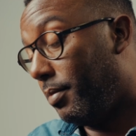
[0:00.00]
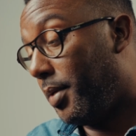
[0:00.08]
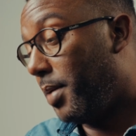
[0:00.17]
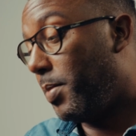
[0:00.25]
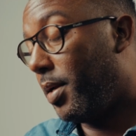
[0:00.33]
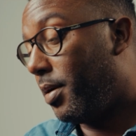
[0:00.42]

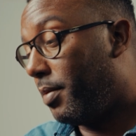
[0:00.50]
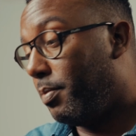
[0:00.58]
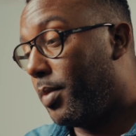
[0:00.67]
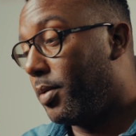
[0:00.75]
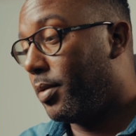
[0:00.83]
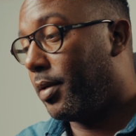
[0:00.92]
Maybe in a
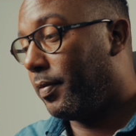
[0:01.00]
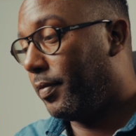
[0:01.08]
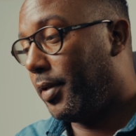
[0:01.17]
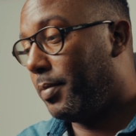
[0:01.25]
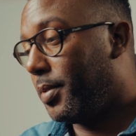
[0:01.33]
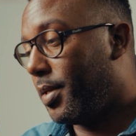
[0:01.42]
bout of
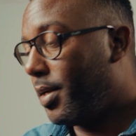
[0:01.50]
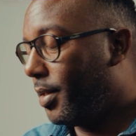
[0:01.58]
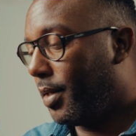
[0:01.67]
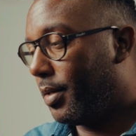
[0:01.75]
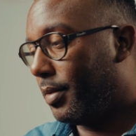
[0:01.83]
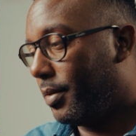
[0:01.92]
tipsiness,
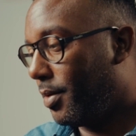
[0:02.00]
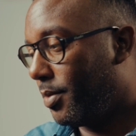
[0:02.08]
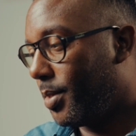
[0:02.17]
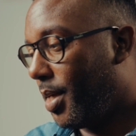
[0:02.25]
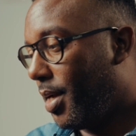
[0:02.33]
I don't know.